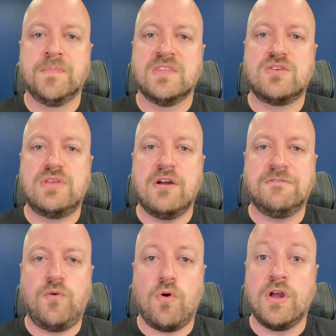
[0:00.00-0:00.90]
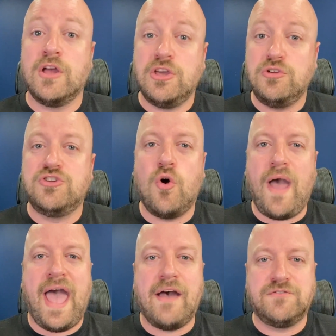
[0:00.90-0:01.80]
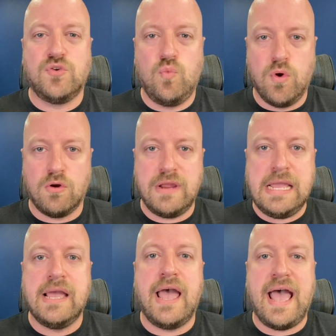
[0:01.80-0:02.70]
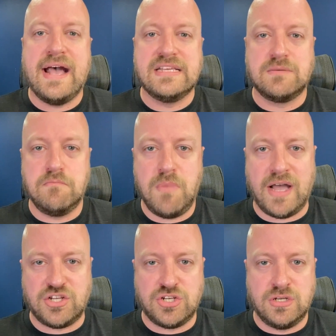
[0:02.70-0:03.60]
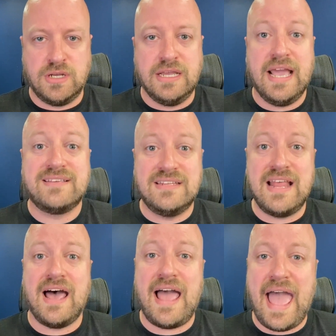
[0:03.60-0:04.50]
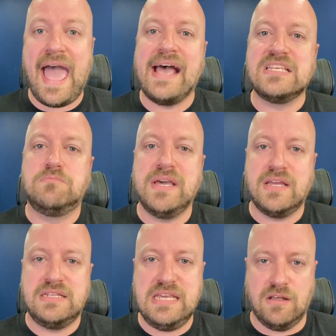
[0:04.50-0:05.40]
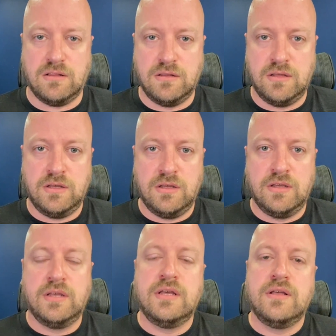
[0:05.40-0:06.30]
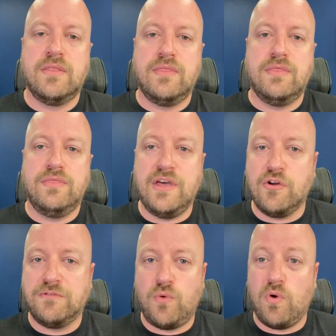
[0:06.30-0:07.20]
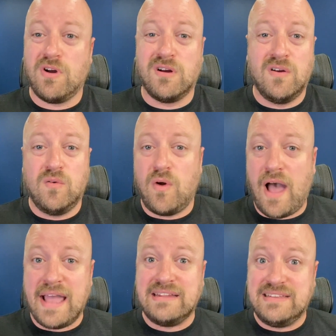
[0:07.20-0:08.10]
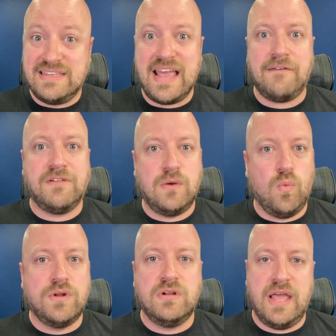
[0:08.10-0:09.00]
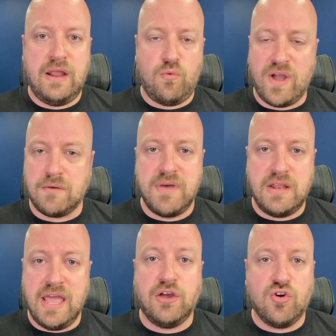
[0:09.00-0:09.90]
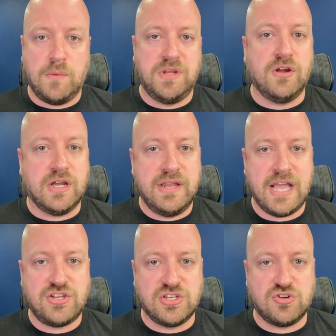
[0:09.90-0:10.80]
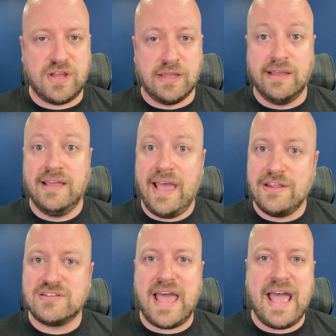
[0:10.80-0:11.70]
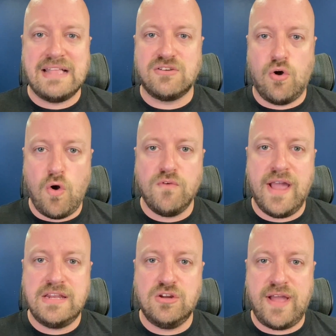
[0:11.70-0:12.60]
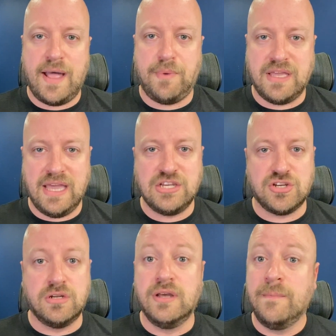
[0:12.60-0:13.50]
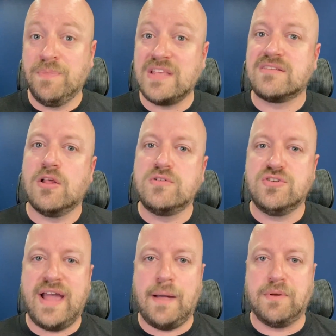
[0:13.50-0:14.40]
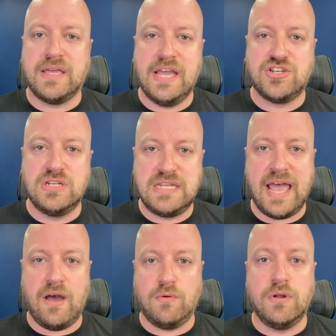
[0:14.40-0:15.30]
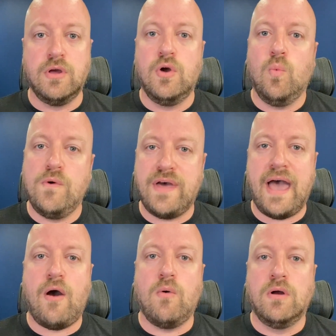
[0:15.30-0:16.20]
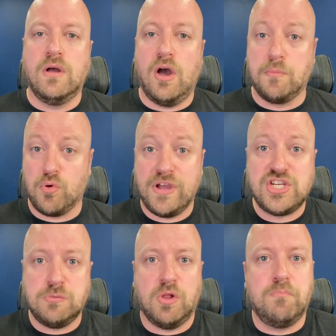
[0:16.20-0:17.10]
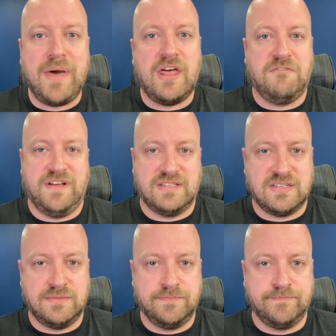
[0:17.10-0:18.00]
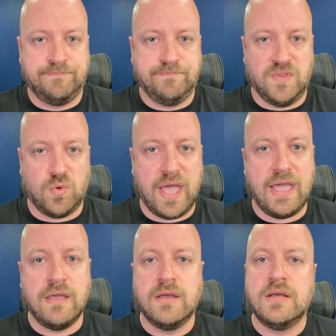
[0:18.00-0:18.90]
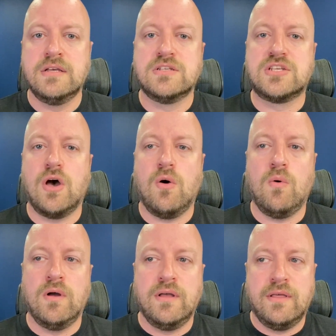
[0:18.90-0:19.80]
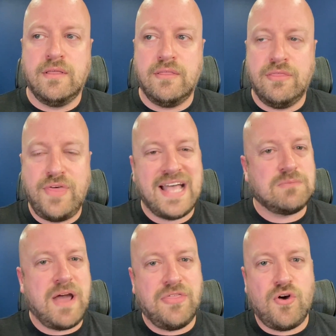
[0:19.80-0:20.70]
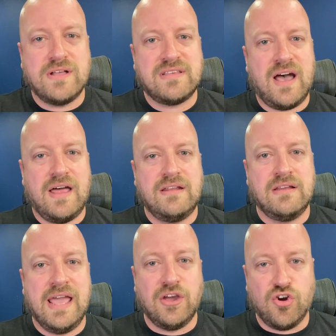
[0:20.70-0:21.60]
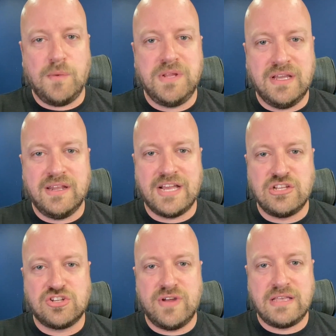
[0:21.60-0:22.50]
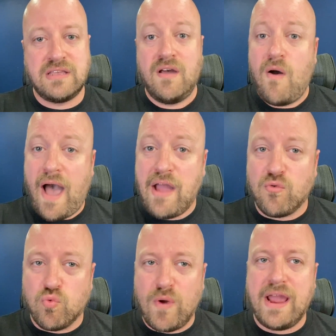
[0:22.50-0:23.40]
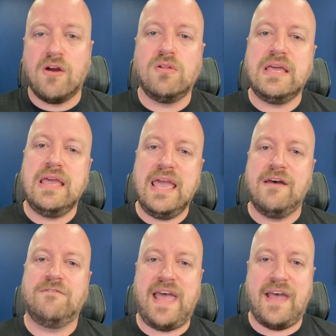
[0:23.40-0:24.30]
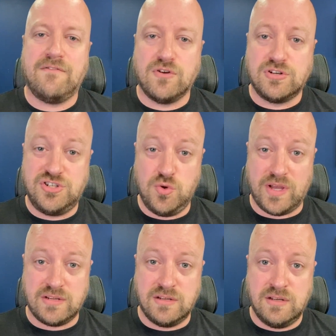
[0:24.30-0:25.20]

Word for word: So therefore, you don't have to worry as much. It's not as big a deal. Therefore, I definitely wouldn't recommend encrypting your connection string. It just adds overhead to your application that slows your application down without appreciable benefits. Okay? So that's my thoughts on encrypting connection strings. I rarely, if ever, do it.